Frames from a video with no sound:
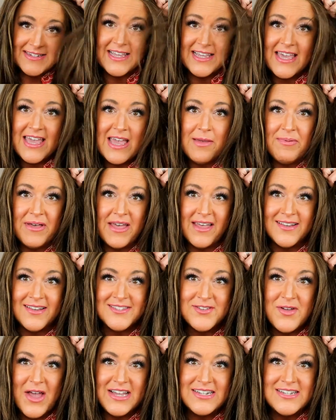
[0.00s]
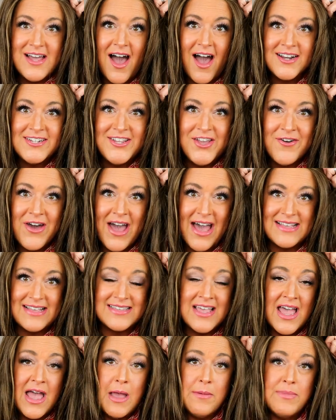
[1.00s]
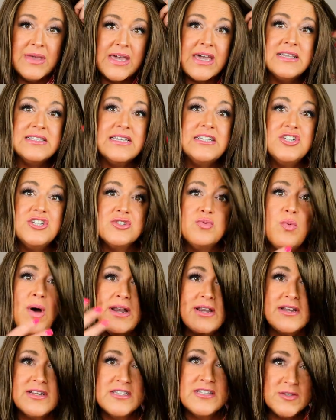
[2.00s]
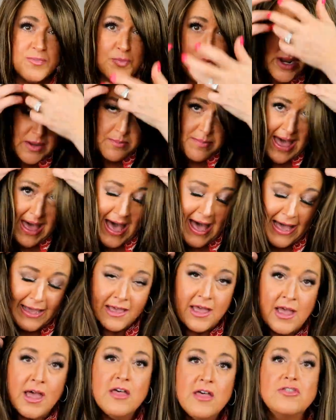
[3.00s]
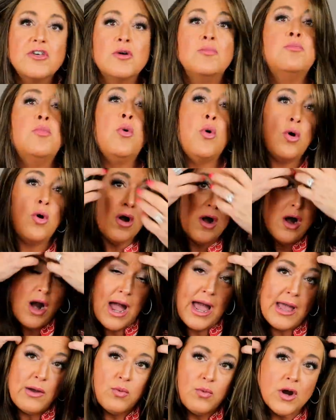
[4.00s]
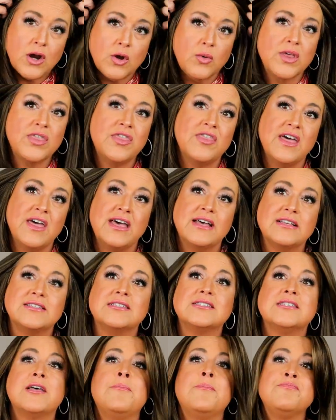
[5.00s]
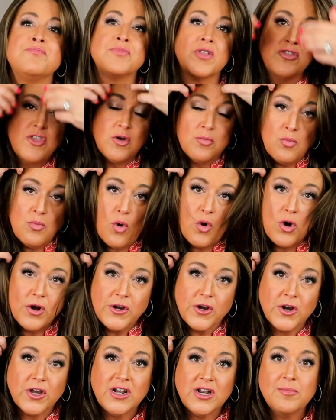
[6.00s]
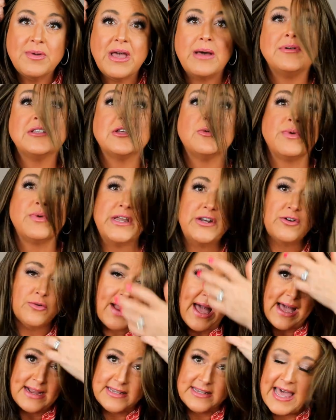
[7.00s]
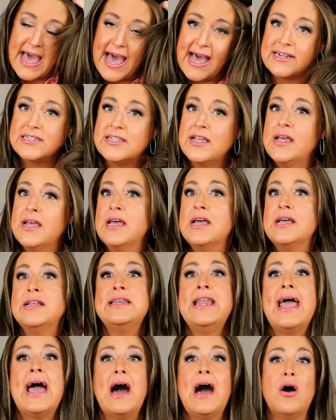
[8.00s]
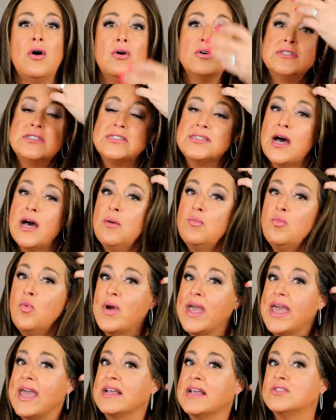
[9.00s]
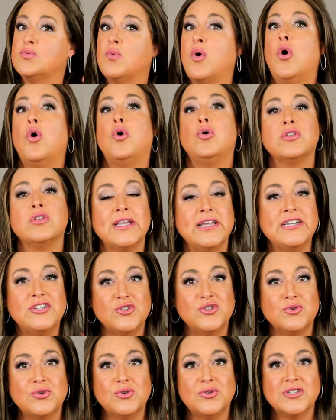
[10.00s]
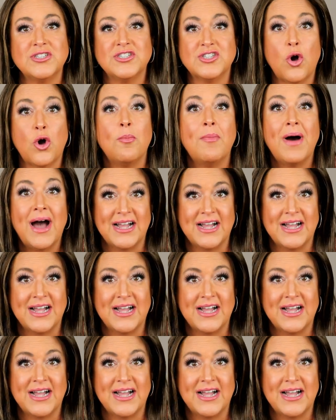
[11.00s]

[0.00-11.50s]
to keep it so I could talk to you guys because it just wanted to spring back. The more I work with this, the more you're going to be able to redirect that. Now, some wigs will only do so